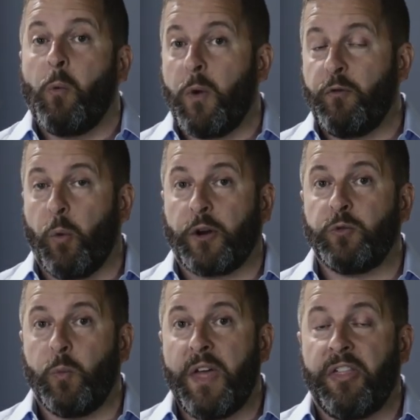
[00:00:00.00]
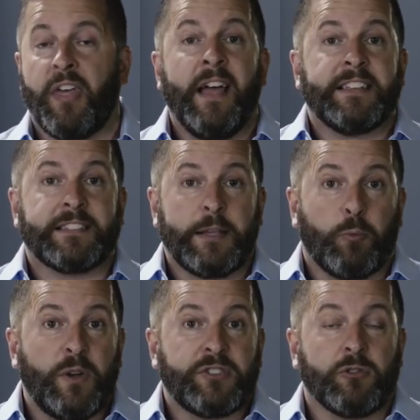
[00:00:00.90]
We've worked with
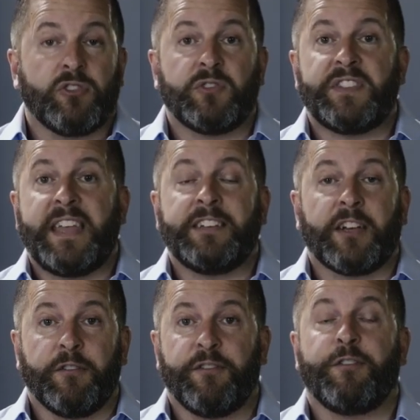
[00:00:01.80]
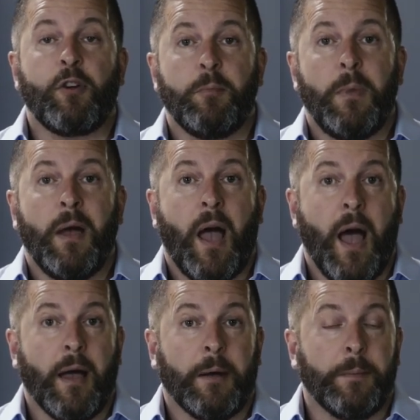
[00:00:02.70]
sleep researchers then to confirm
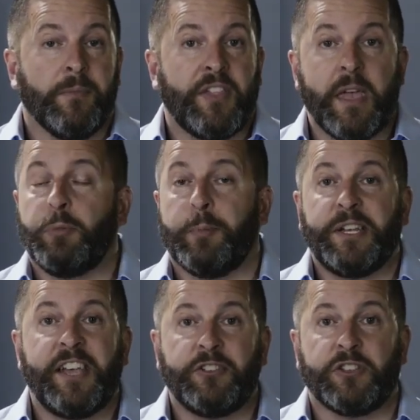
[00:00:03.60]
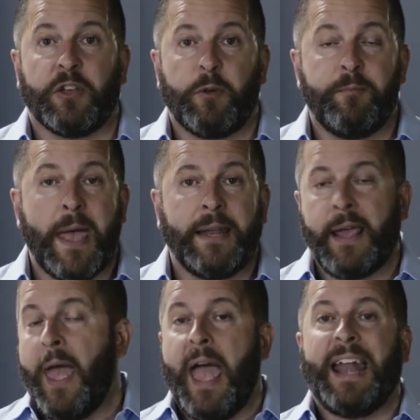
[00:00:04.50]
the implementation that we've made
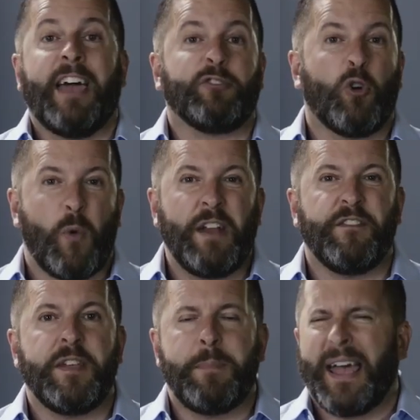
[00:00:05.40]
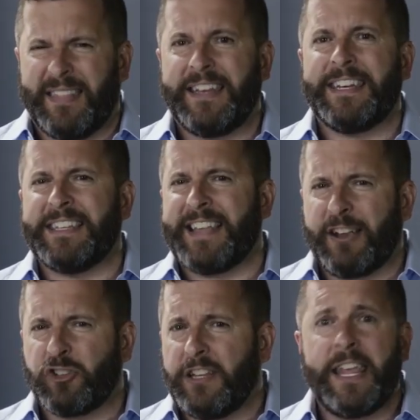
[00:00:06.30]
and have great feedback that it is
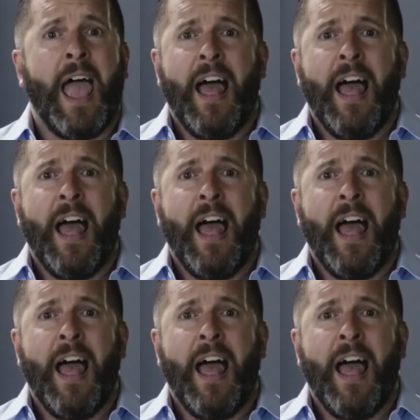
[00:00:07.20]
actually